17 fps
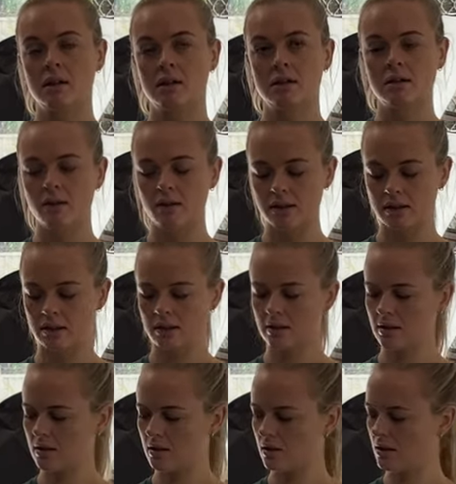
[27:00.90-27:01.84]
So
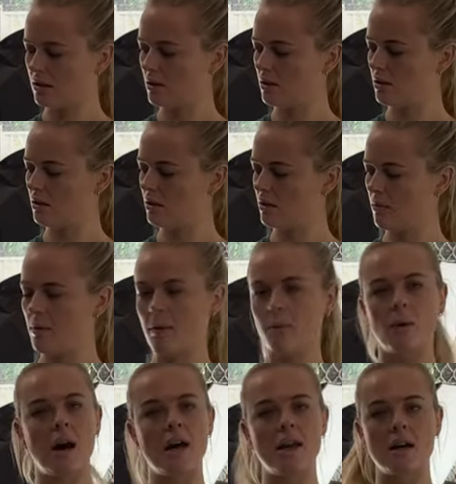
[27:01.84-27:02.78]
it's a bit
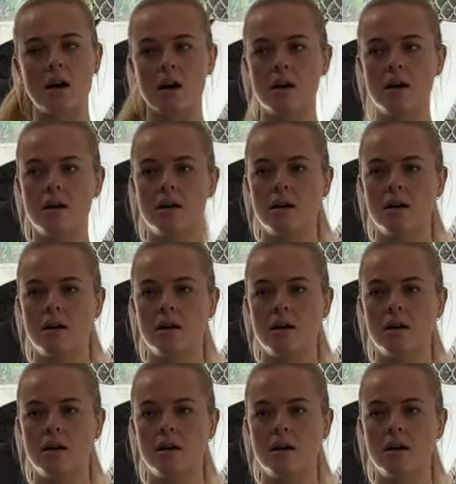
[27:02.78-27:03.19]
wider